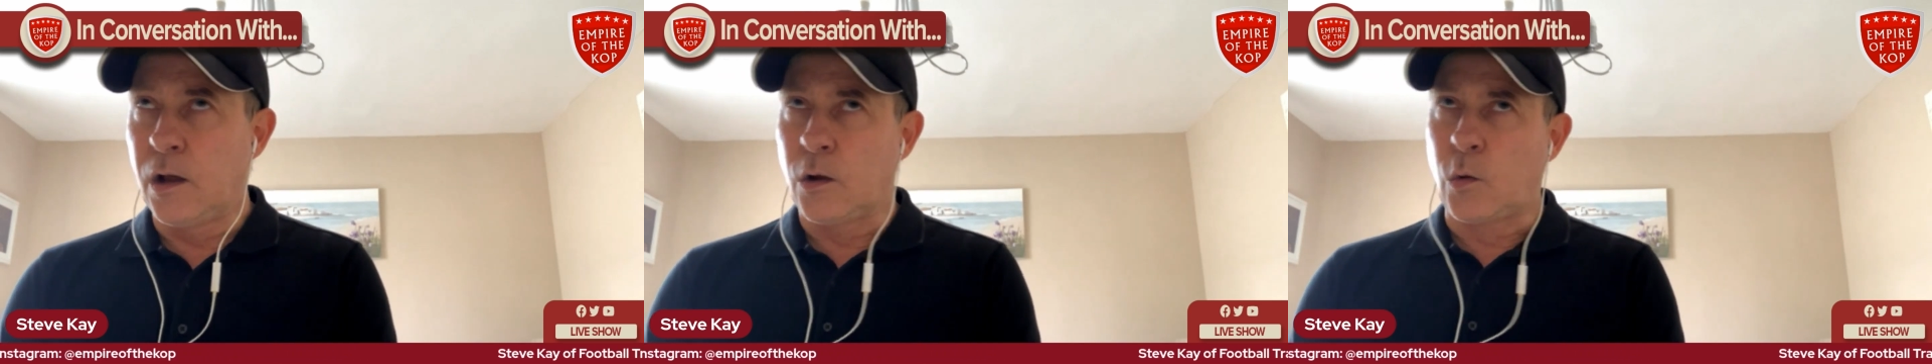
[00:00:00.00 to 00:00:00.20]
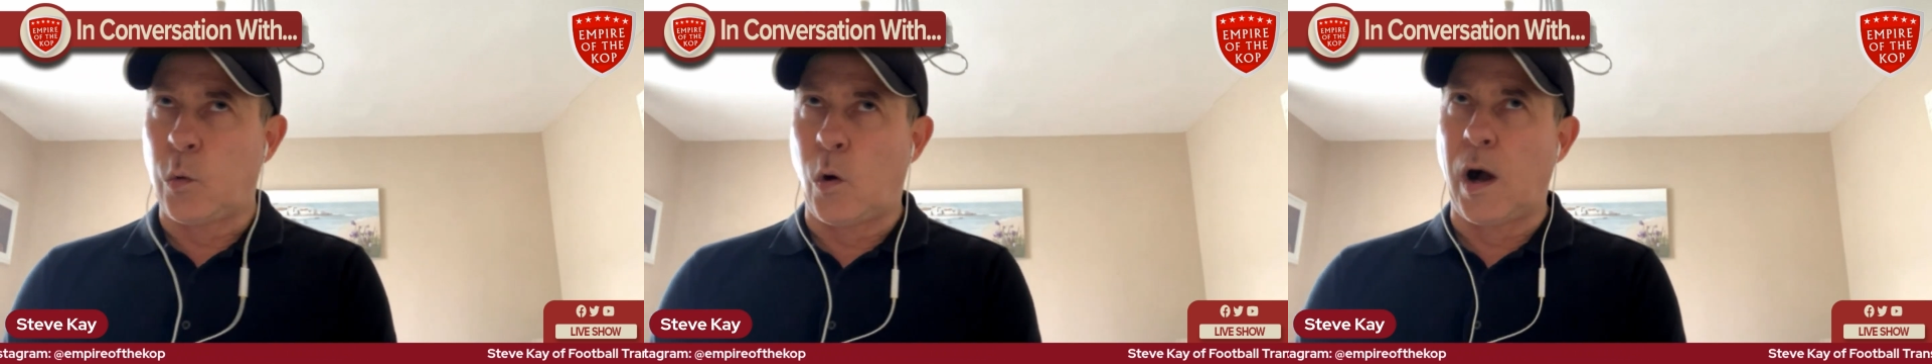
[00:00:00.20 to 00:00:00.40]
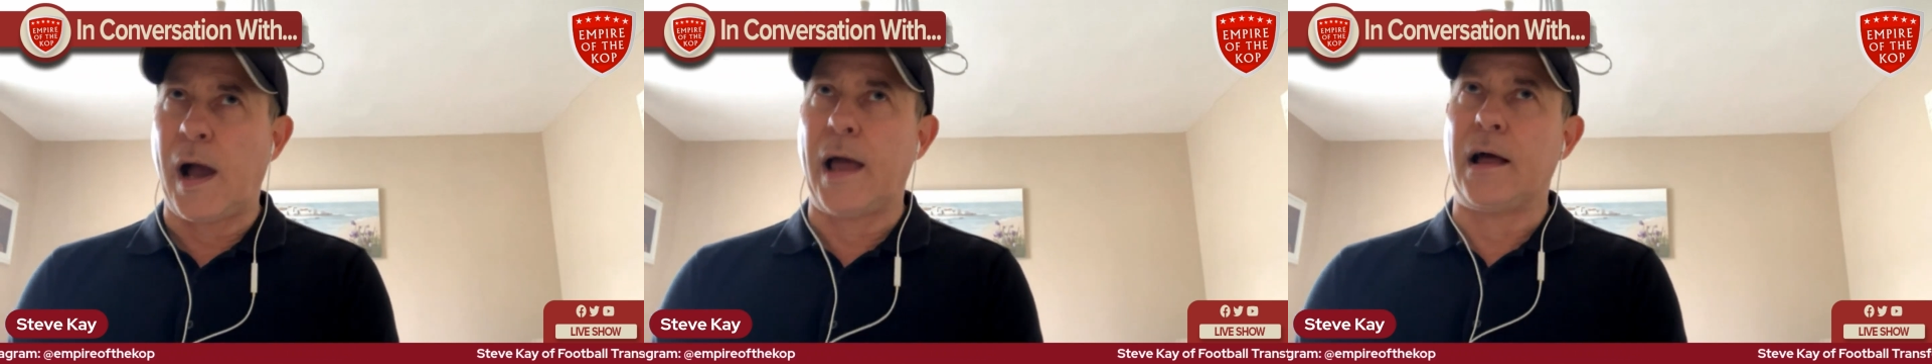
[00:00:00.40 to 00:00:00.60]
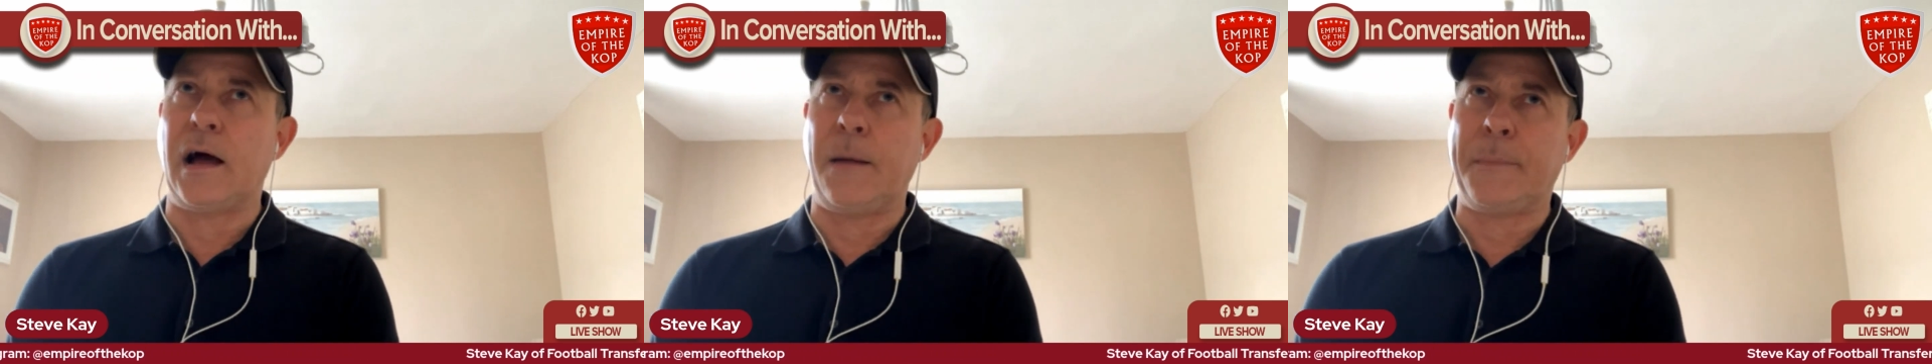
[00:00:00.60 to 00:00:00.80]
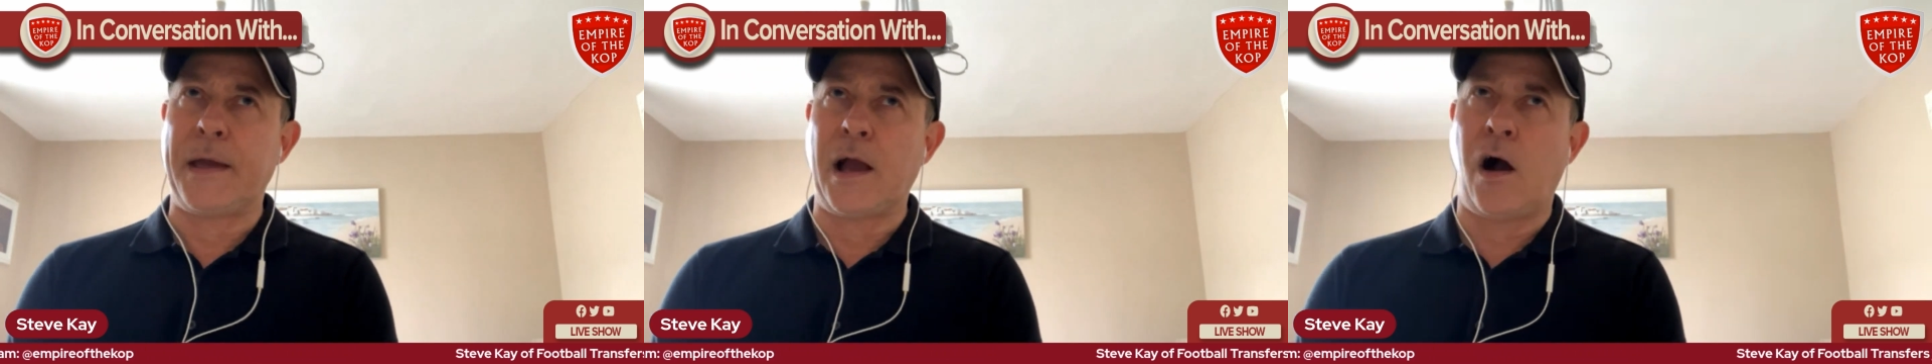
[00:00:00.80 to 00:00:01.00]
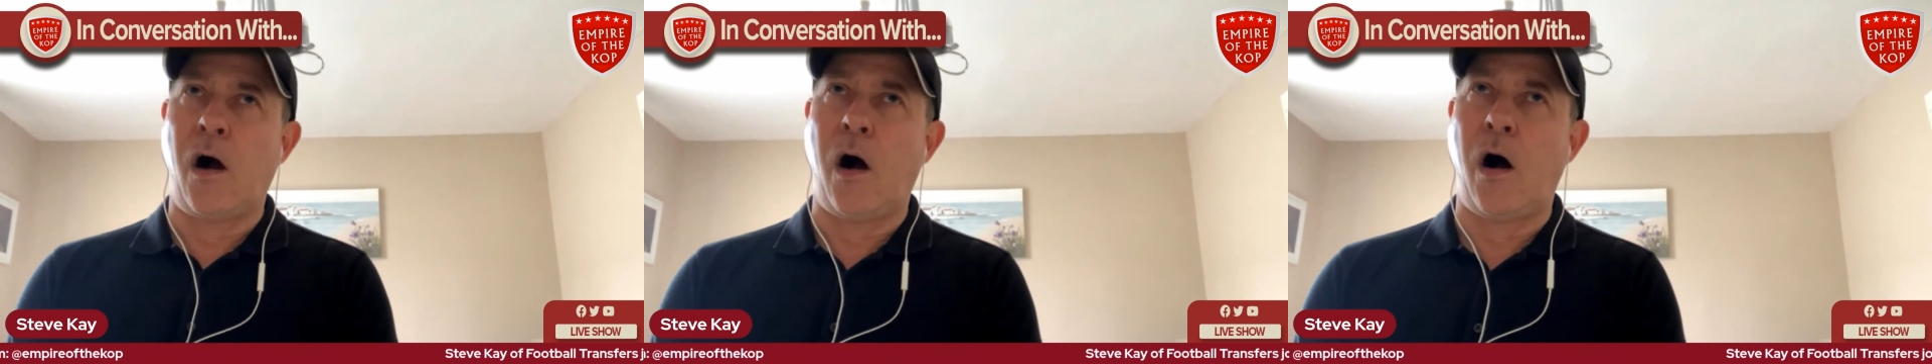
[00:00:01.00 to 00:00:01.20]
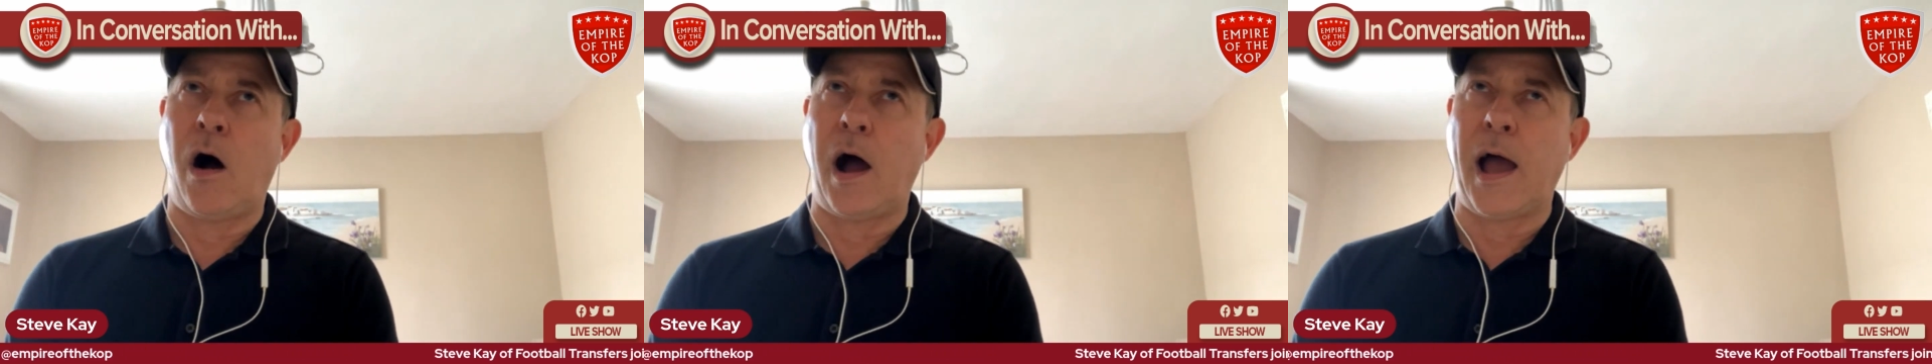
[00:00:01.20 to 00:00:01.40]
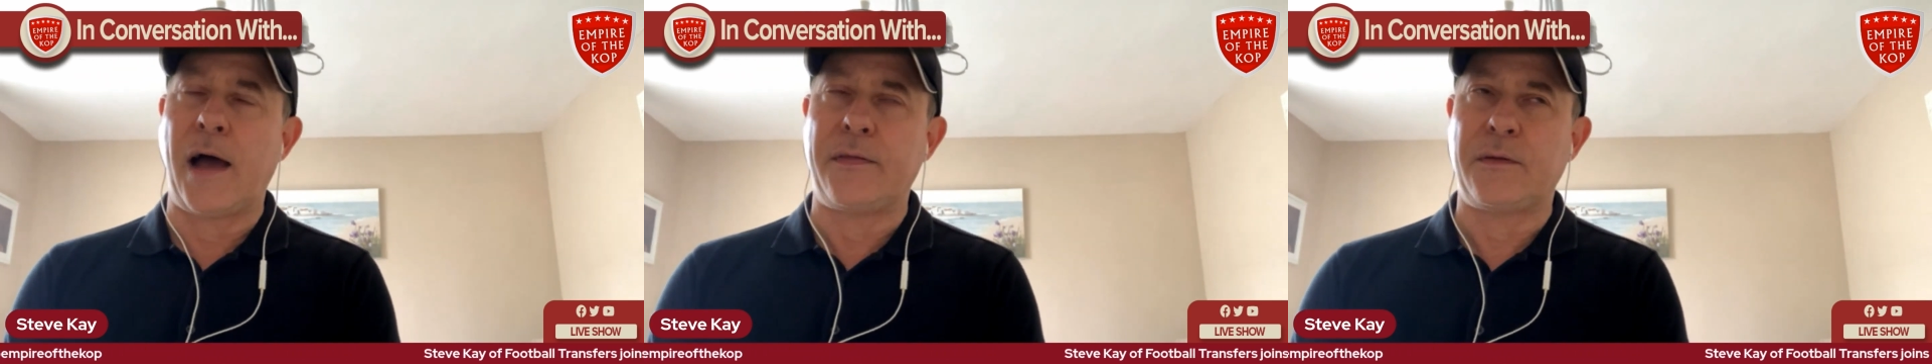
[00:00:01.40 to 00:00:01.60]
quite a bit
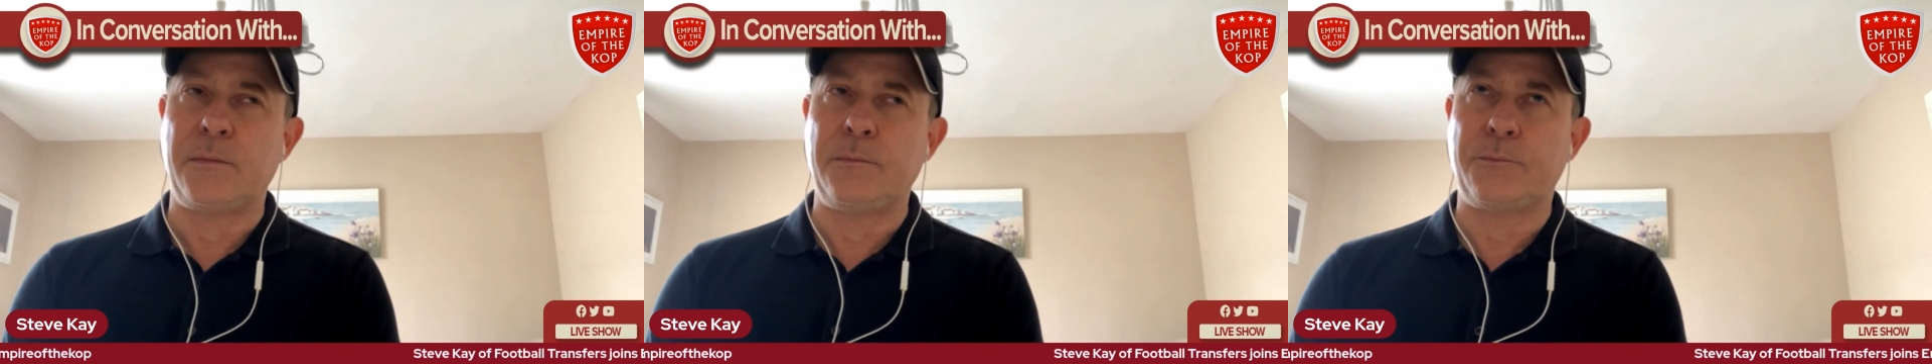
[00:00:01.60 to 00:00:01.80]
higher than